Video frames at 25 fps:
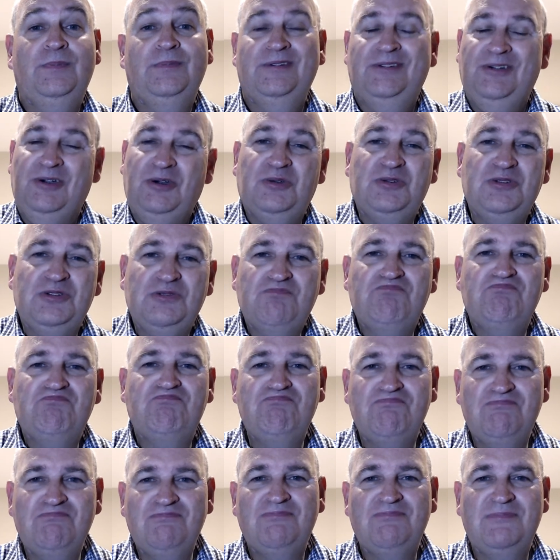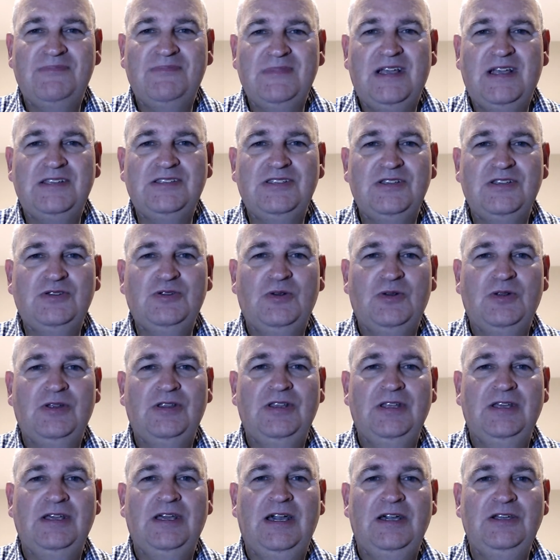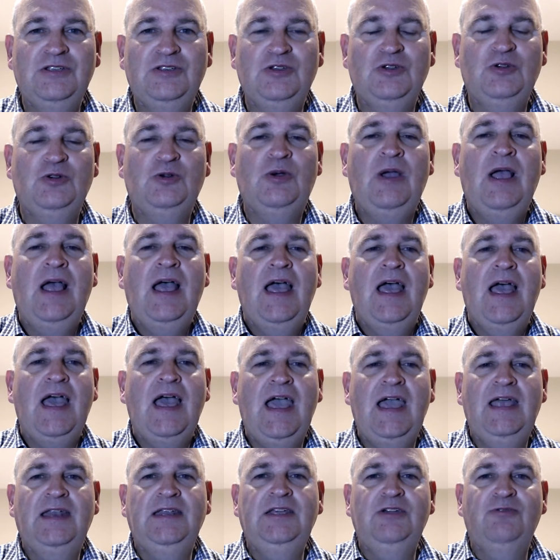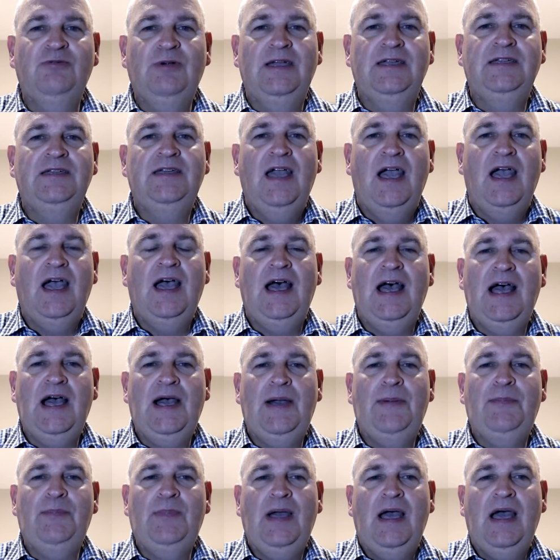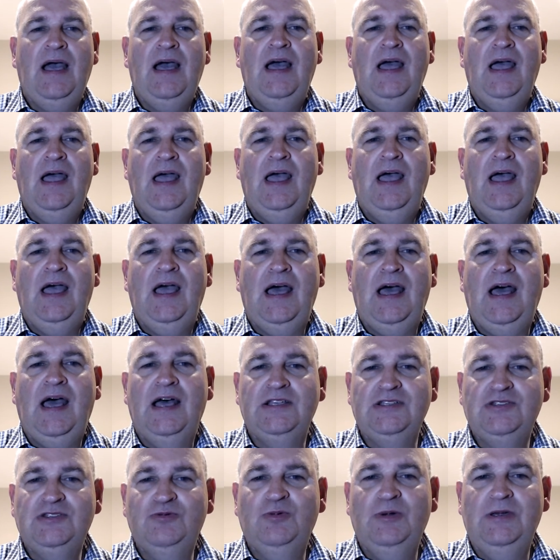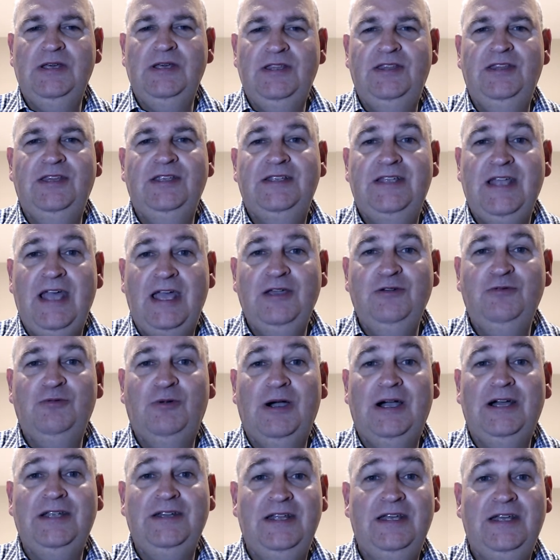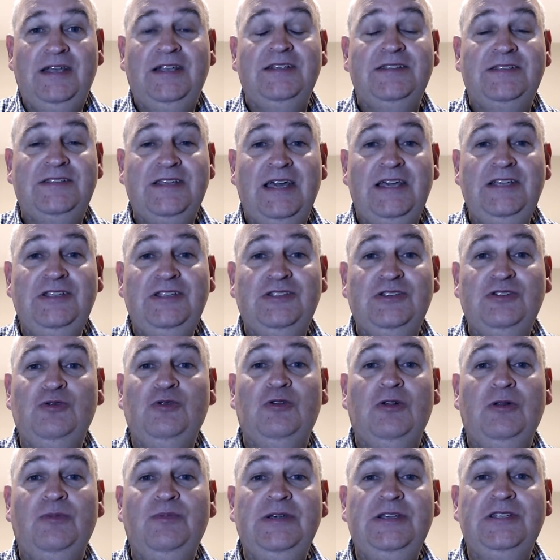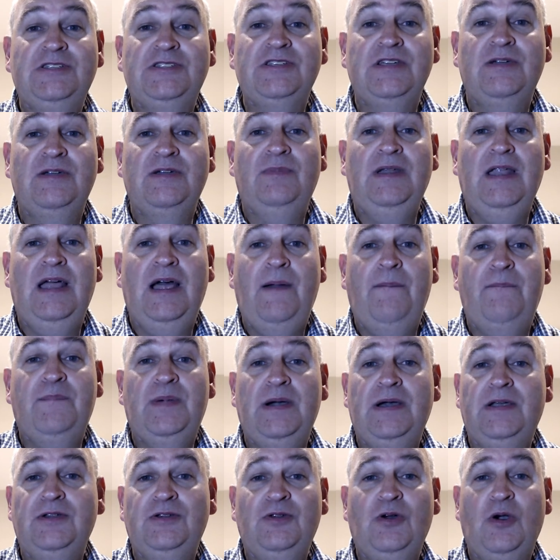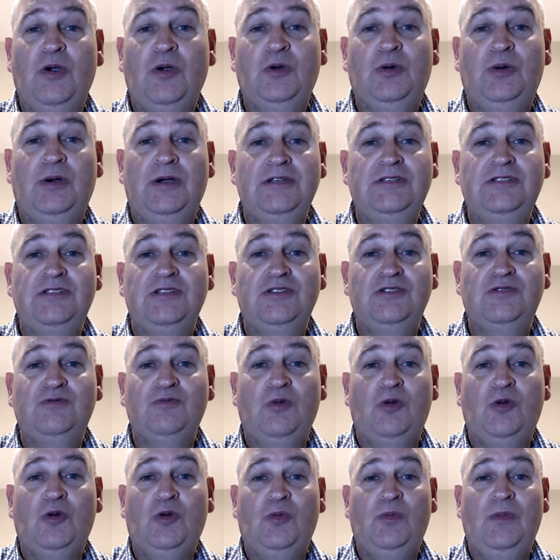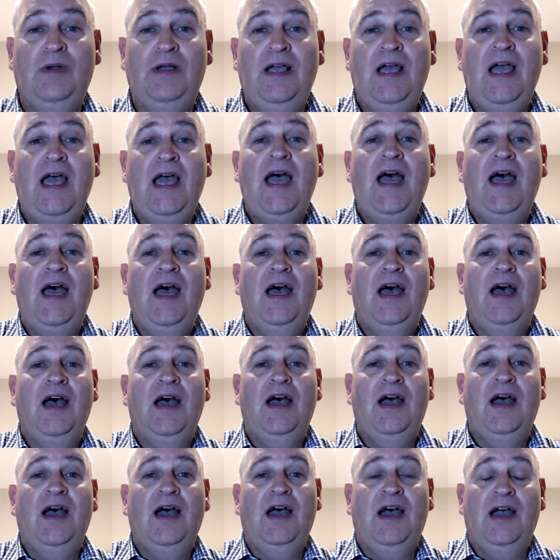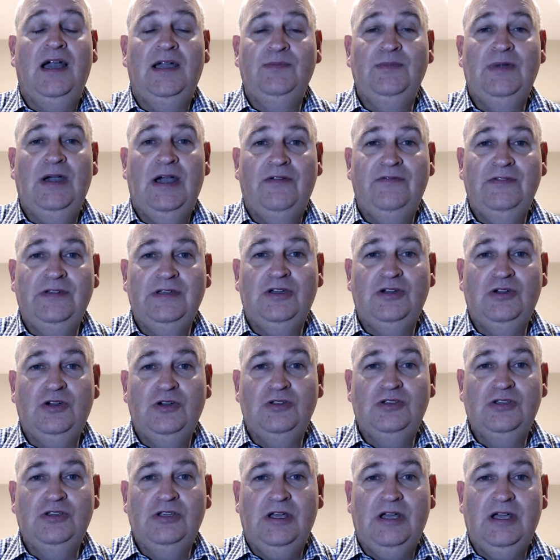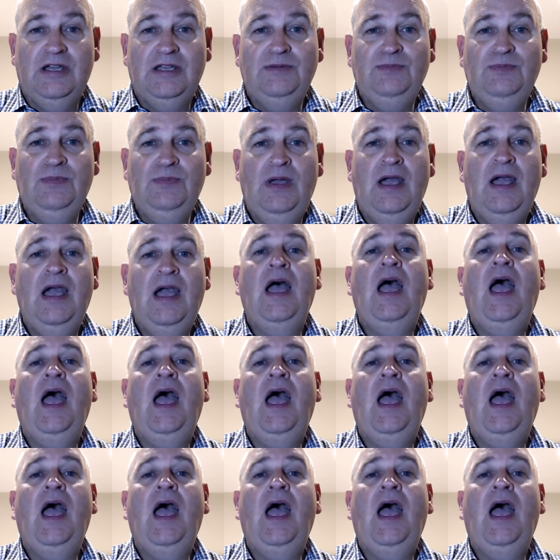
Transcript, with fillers: because that's the sort of thing I do. Anyway, um, as with the day one, day two will be similar but not quite as warm. I'm having a good time.